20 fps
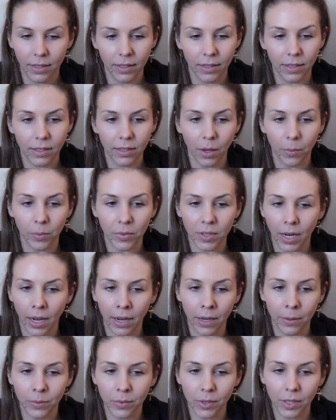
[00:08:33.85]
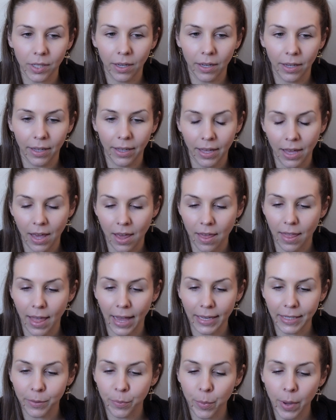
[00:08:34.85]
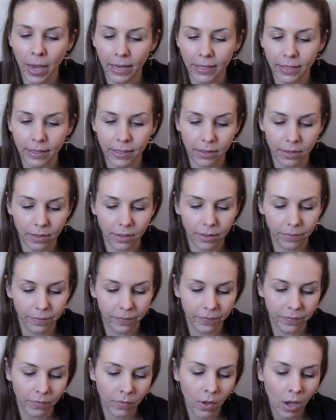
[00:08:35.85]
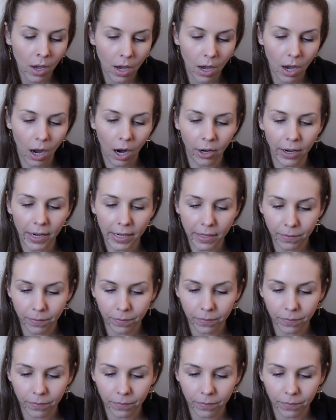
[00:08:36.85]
Sometimes that's best. All right.